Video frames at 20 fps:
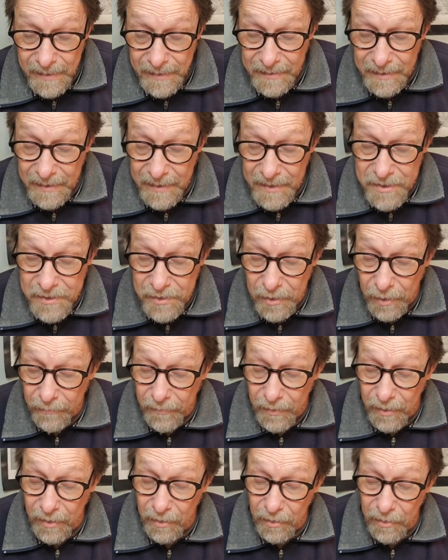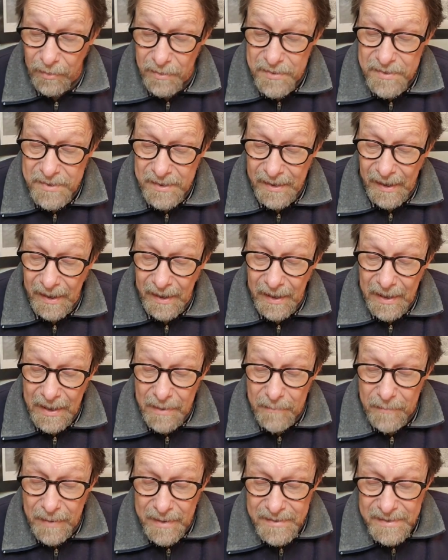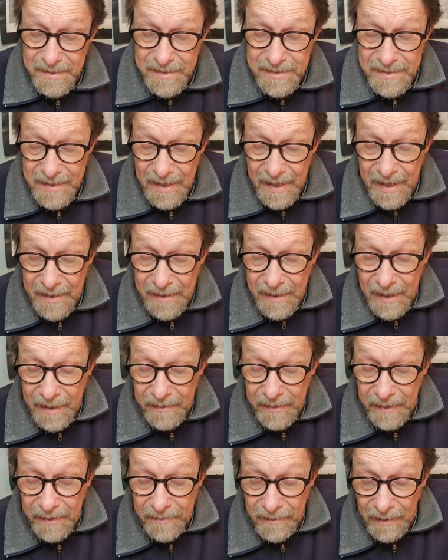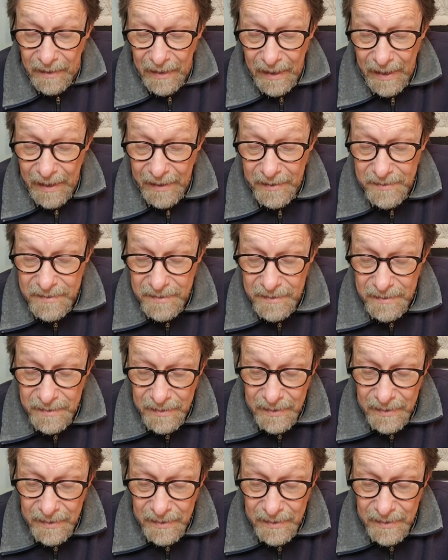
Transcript: Then a servant girl, seeing him as he sat at, in the light